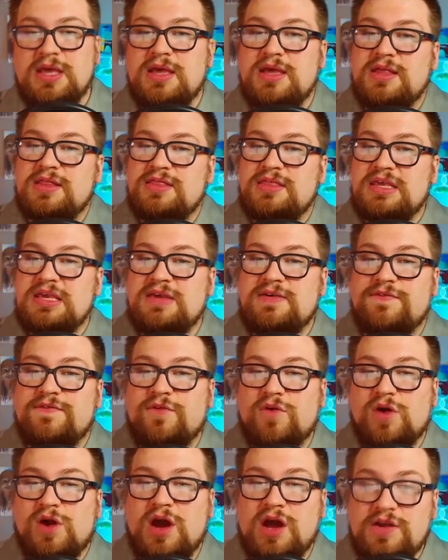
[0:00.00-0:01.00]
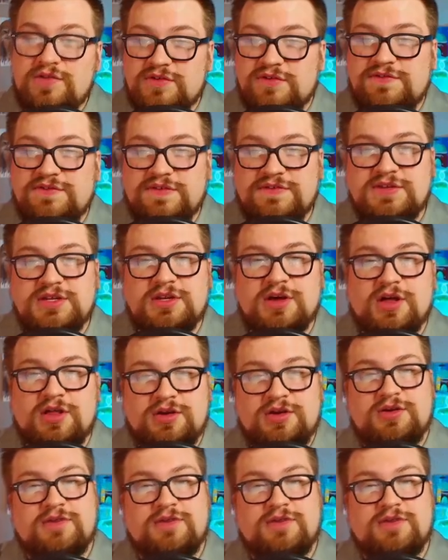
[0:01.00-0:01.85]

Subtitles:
The $450